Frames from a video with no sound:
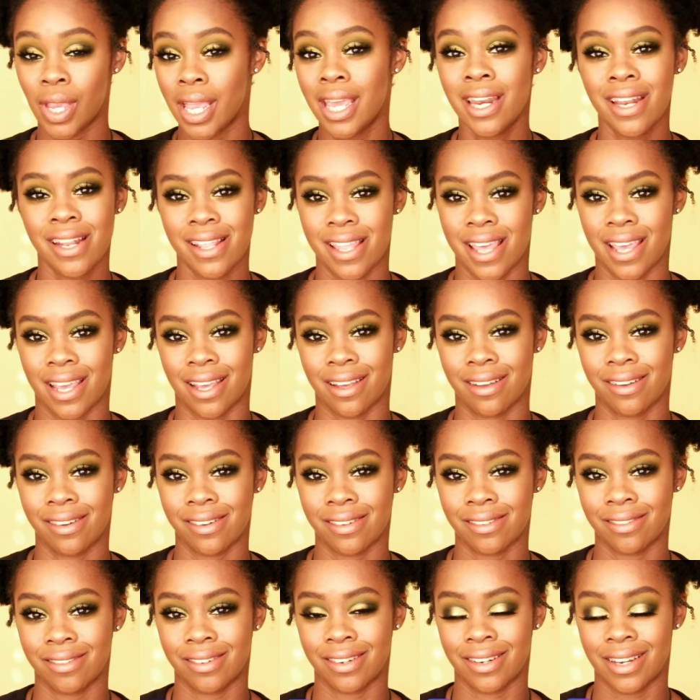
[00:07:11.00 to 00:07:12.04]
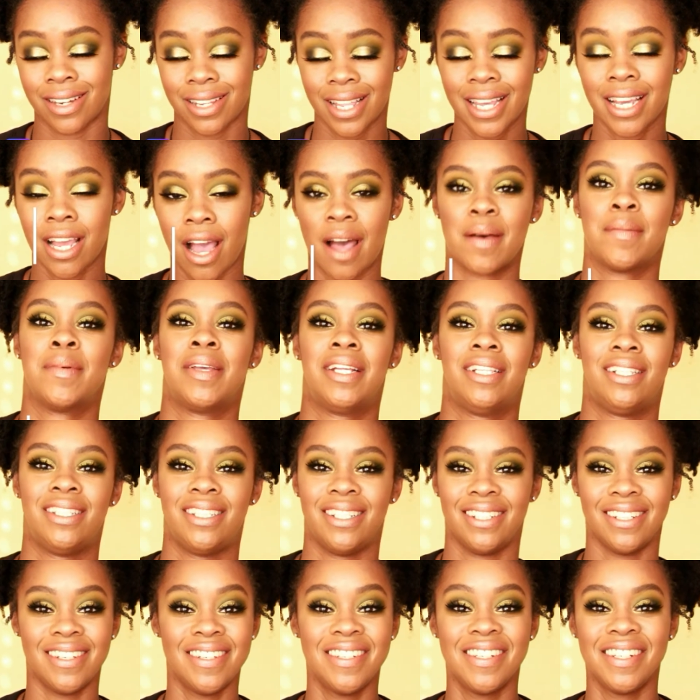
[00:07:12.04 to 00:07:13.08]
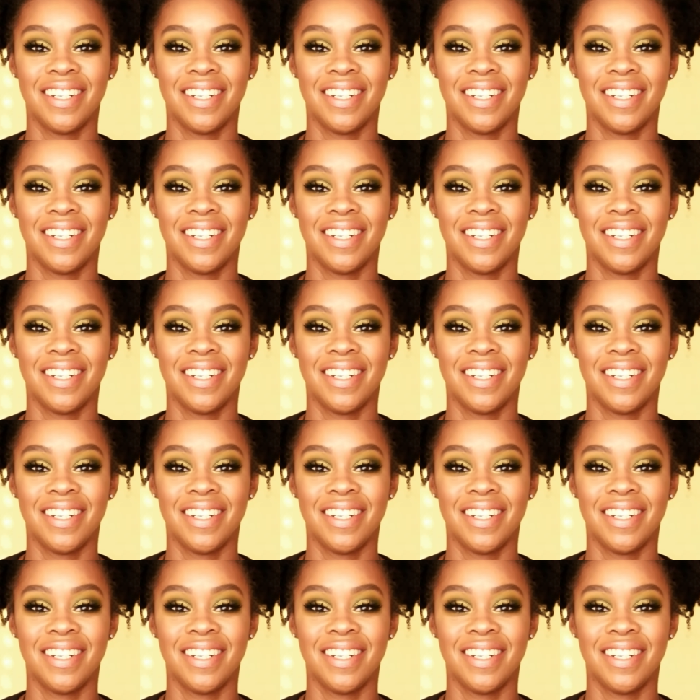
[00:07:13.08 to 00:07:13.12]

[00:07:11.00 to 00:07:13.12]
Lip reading: anything. I like comments.